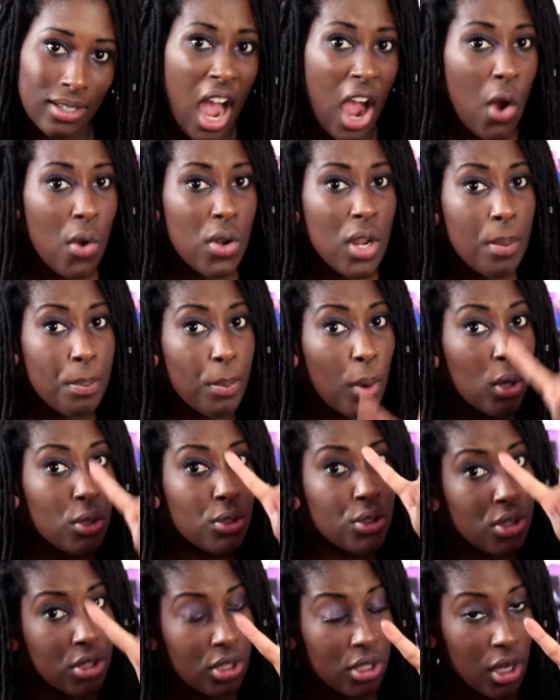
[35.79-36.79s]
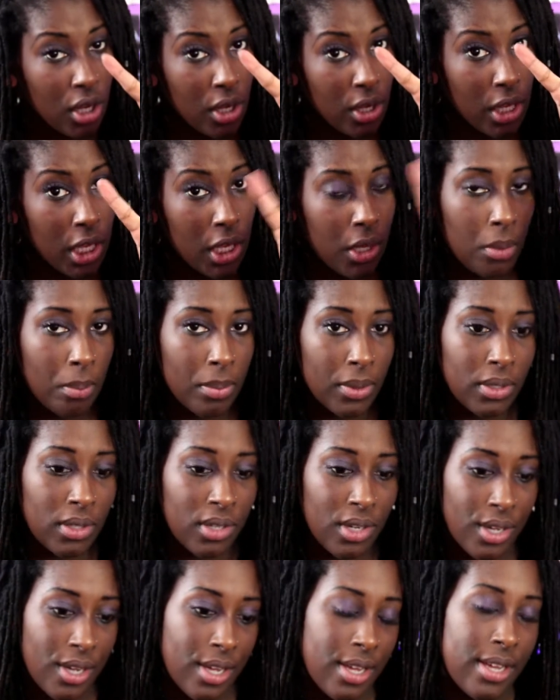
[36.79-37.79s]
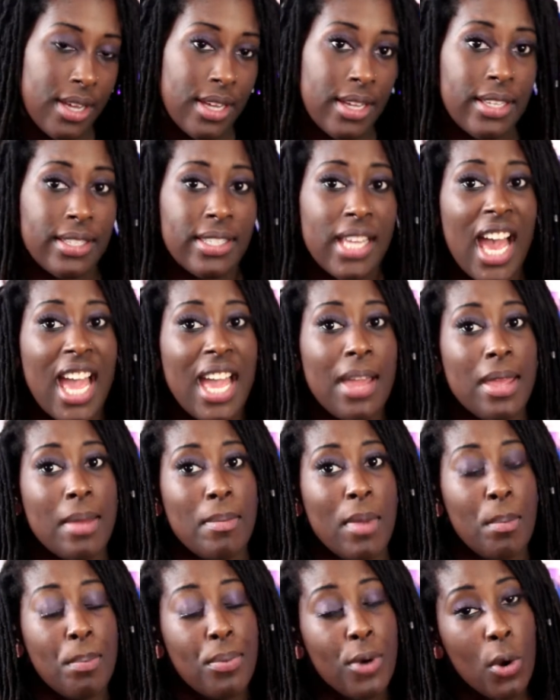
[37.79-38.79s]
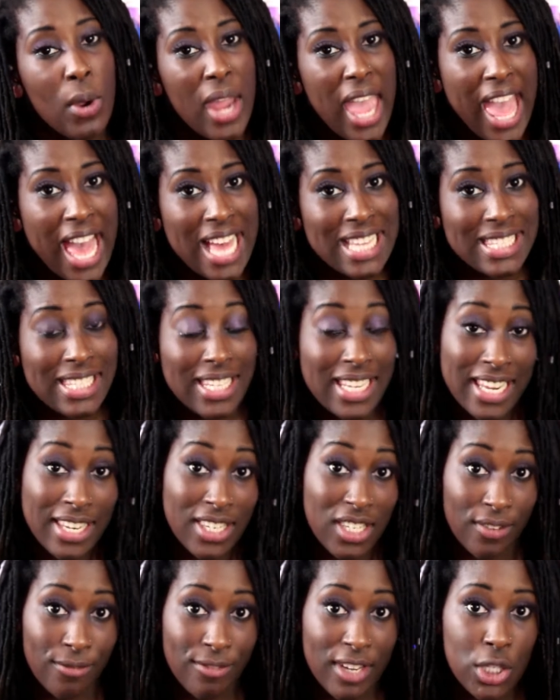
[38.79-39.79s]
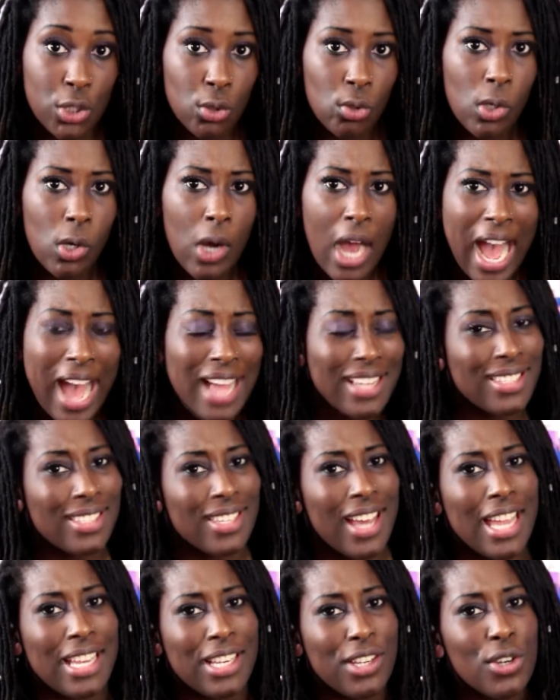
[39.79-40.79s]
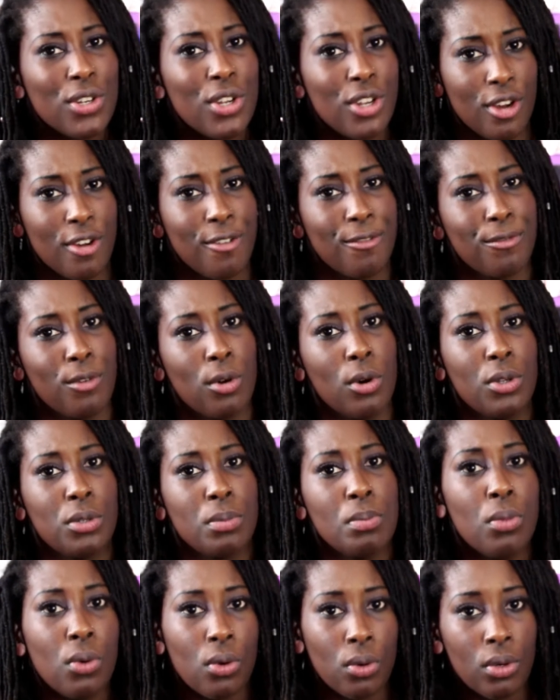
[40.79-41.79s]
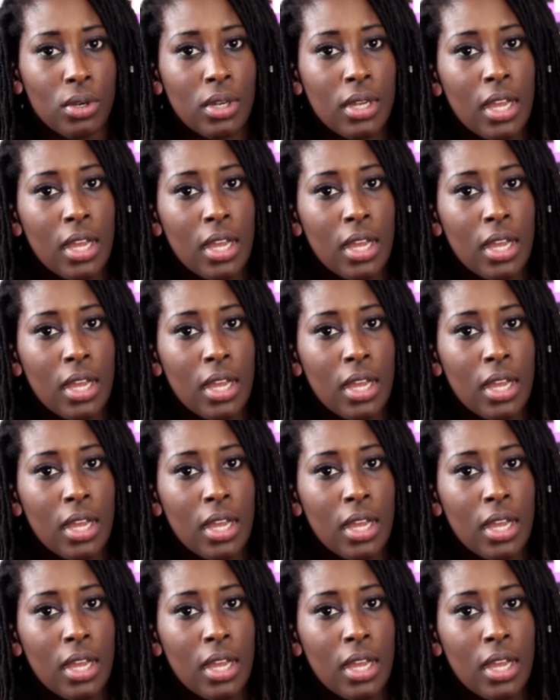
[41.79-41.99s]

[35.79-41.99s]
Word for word: I only bought two because I am a broke ass individual and I couldn't afford more.